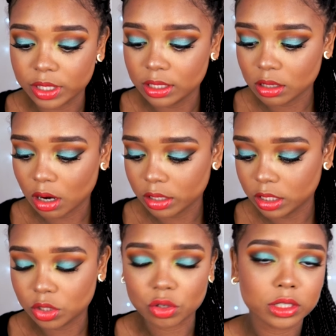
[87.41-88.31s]
These are
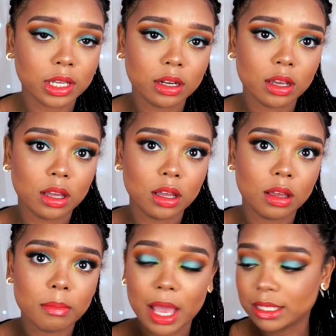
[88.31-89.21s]
the
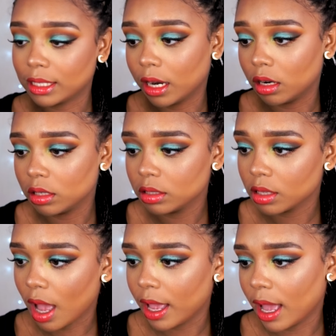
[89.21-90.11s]
Jordana mascaras.
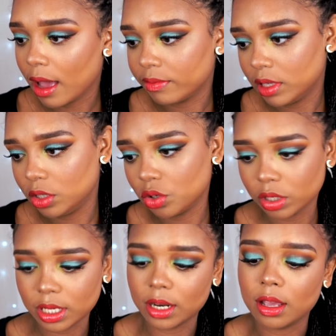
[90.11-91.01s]
I have the
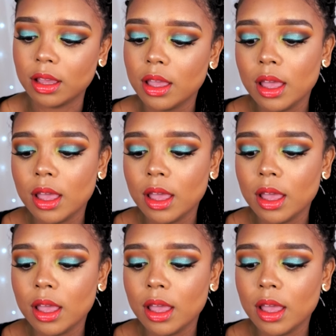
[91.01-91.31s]
Jordana